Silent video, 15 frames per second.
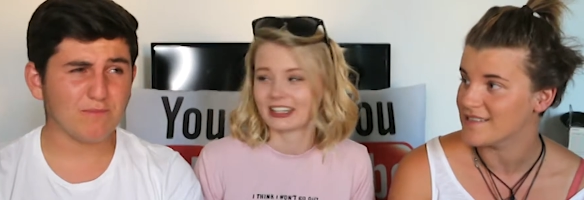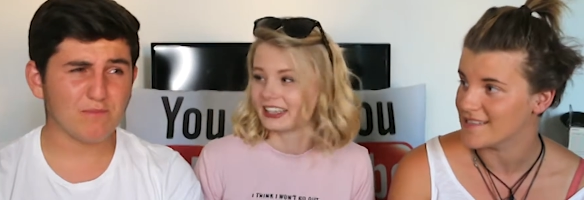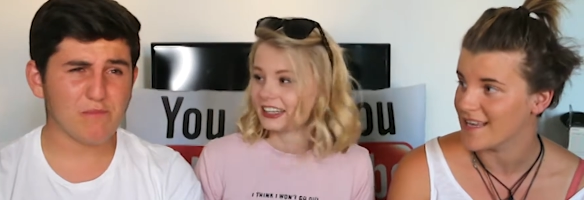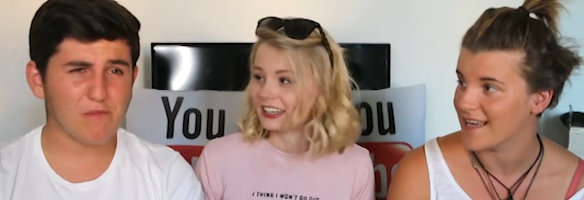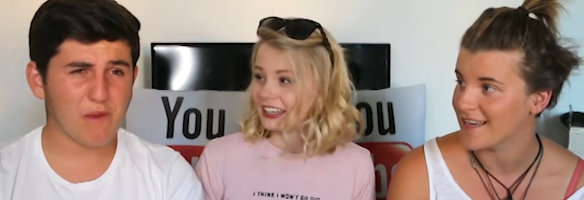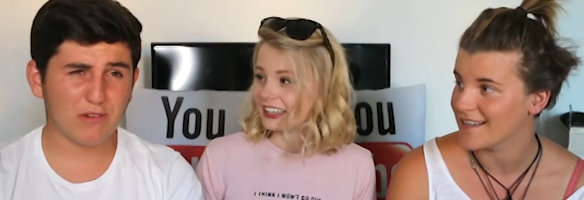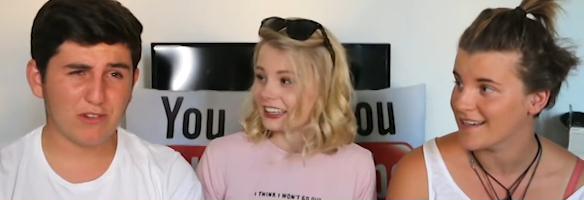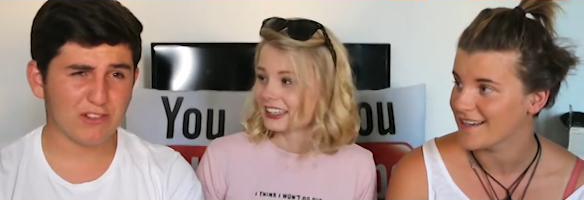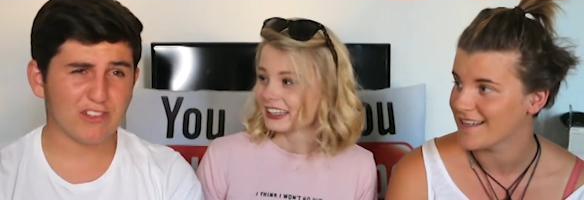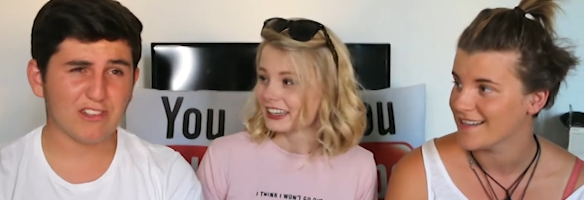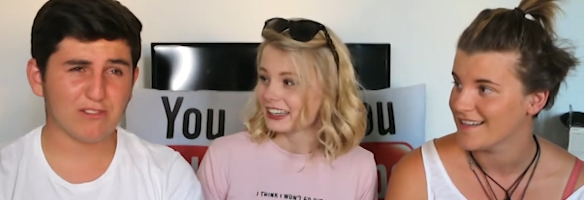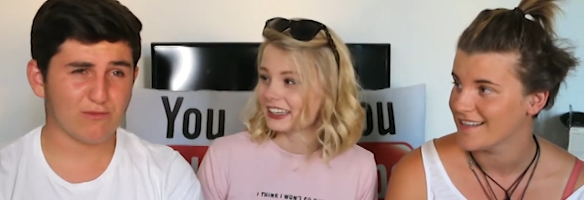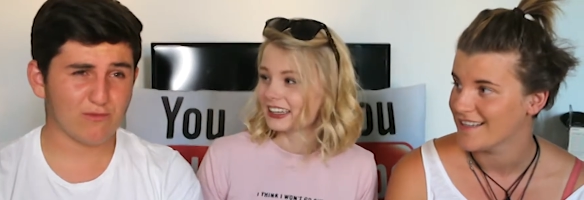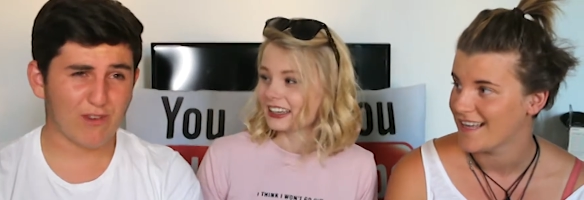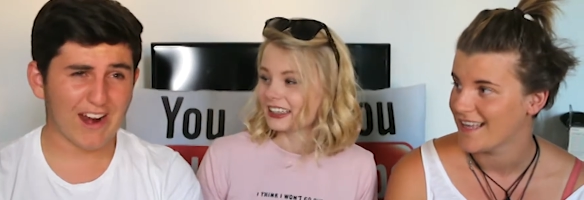Speaker 1: sick. This
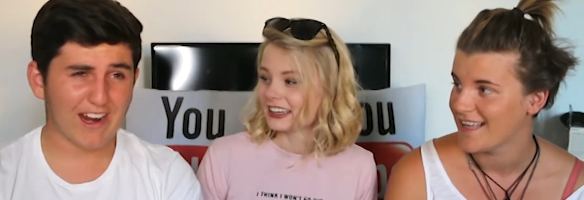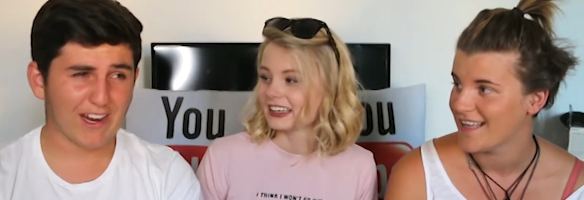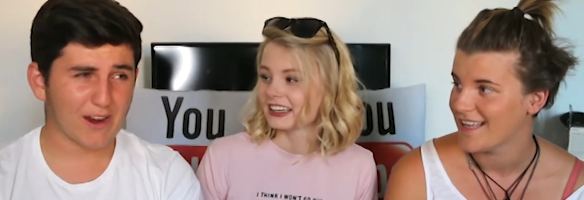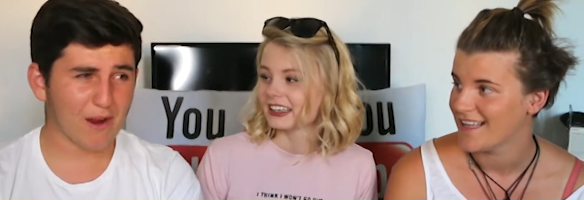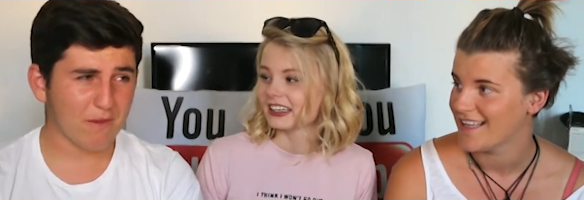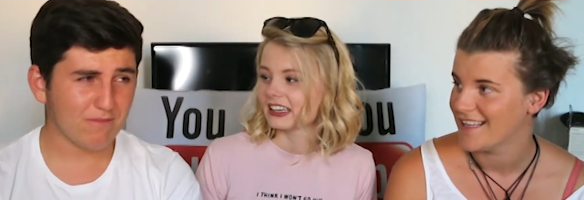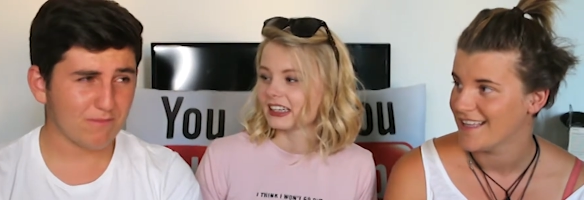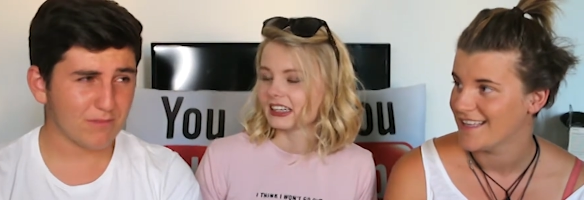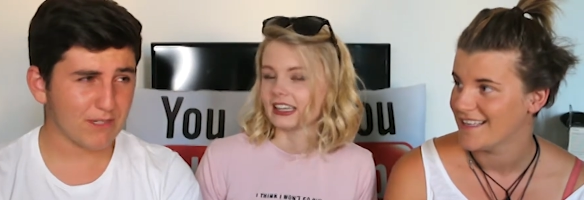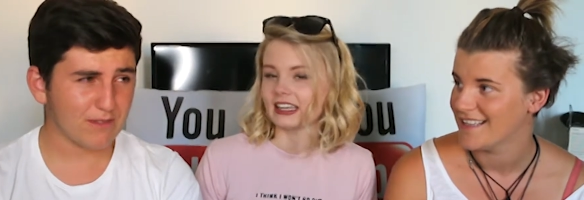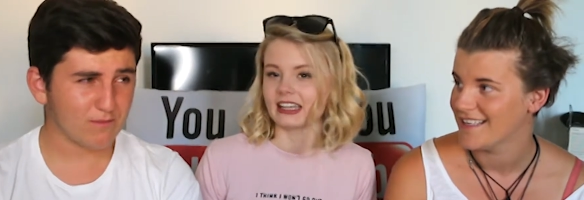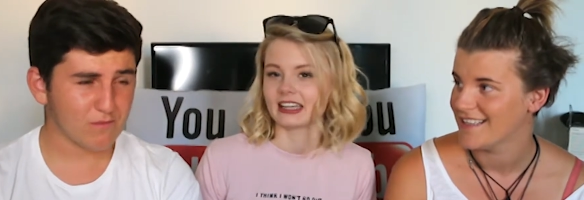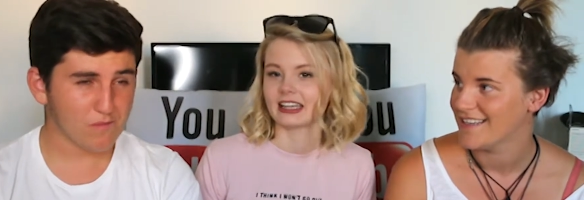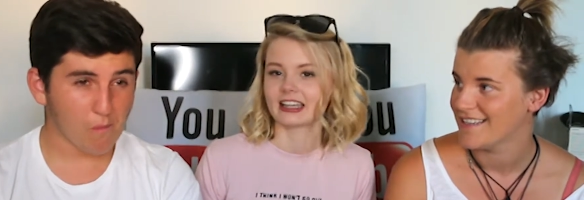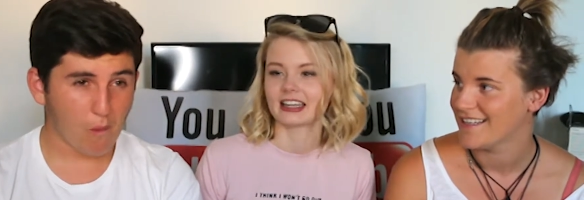is rank, but
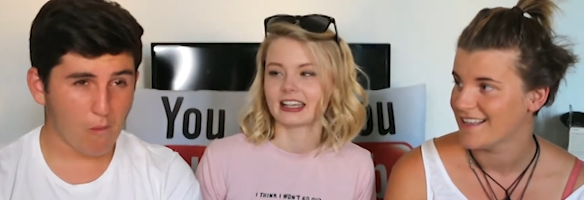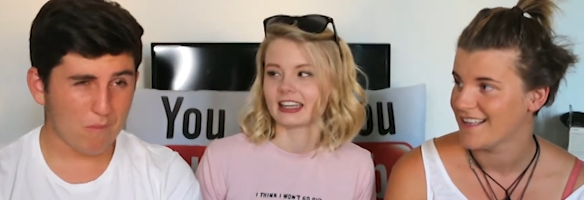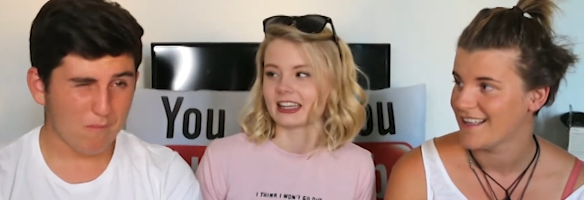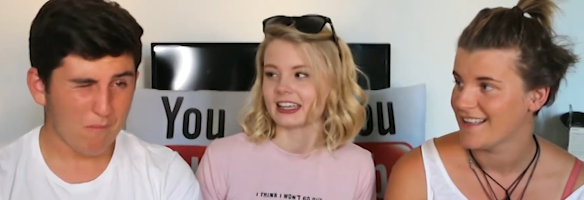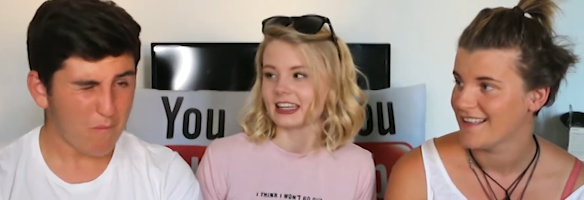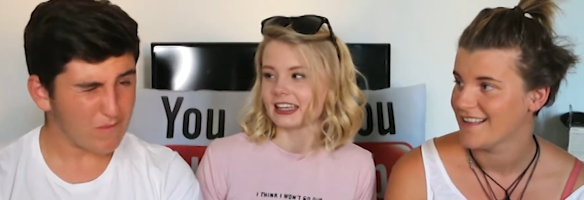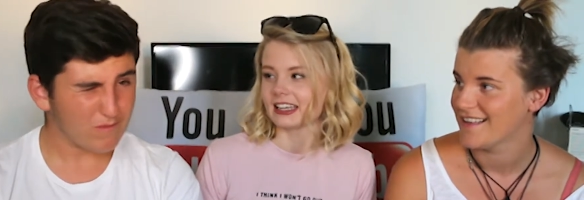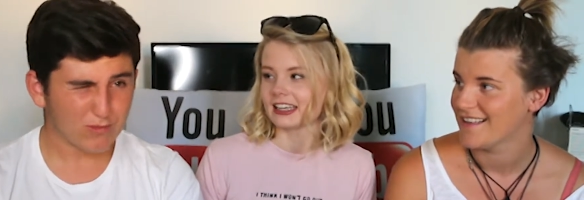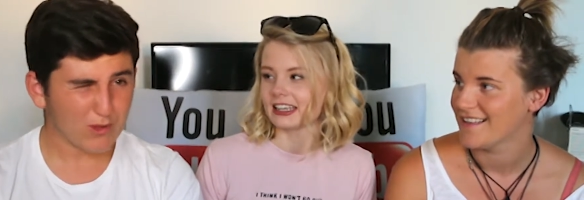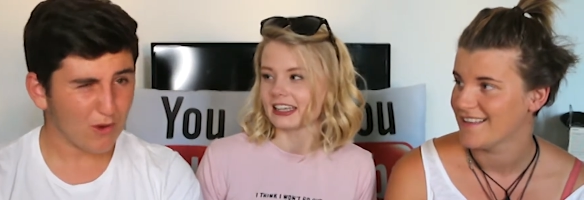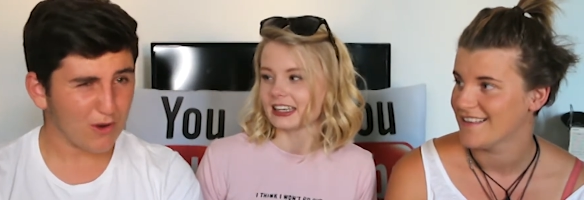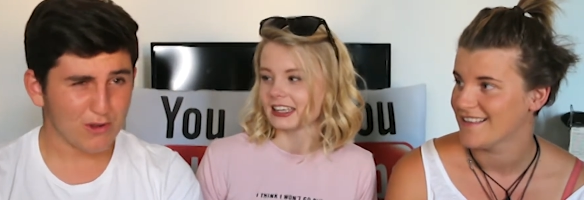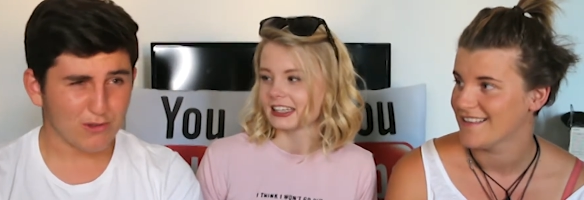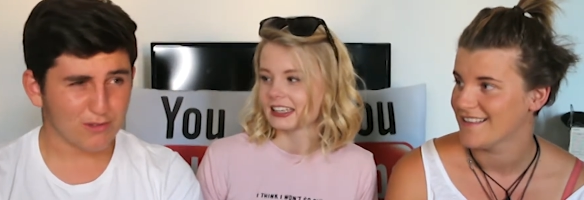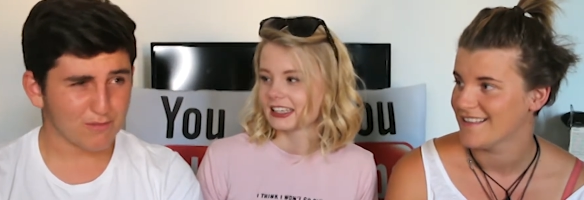
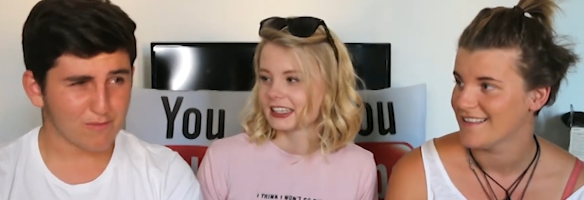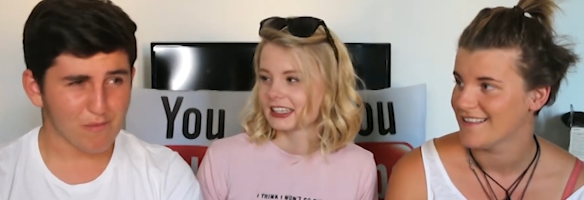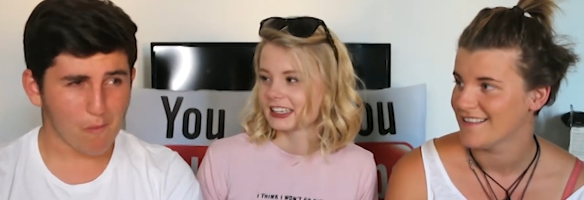don't lose.